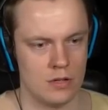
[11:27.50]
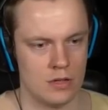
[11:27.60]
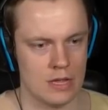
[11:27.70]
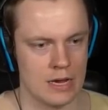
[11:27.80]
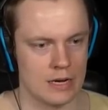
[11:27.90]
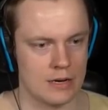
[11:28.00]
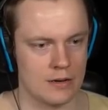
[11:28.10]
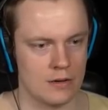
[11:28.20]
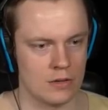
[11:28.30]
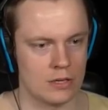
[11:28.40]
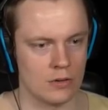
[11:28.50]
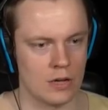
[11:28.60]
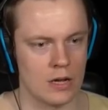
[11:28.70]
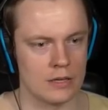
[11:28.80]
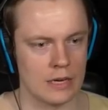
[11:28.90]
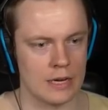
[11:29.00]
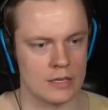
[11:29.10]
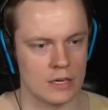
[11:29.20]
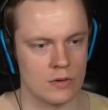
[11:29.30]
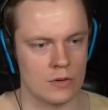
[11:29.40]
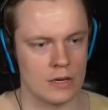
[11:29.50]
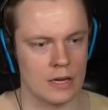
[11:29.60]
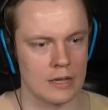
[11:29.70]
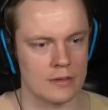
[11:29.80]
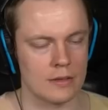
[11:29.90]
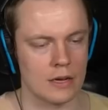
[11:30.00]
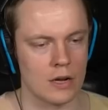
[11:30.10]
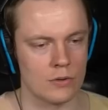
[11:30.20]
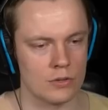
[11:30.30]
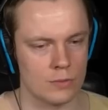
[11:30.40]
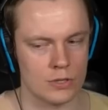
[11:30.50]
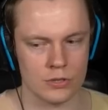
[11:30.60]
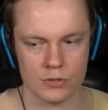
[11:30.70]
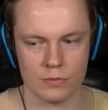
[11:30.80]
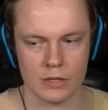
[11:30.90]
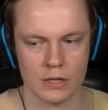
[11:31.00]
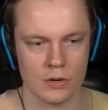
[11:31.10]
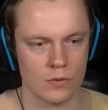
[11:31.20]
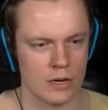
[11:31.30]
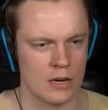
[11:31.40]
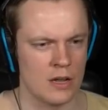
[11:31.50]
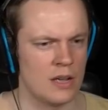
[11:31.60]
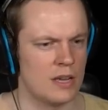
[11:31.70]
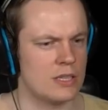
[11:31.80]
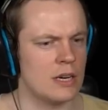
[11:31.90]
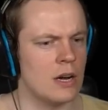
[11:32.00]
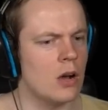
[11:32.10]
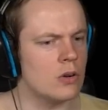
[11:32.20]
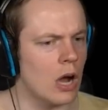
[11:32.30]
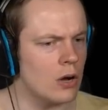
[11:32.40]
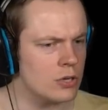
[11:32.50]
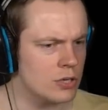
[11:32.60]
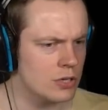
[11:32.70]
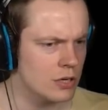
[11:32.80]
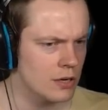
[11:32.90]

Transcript: like until the hunt ends and you can get to the ghost, which is just really annoying. Is there no ghost?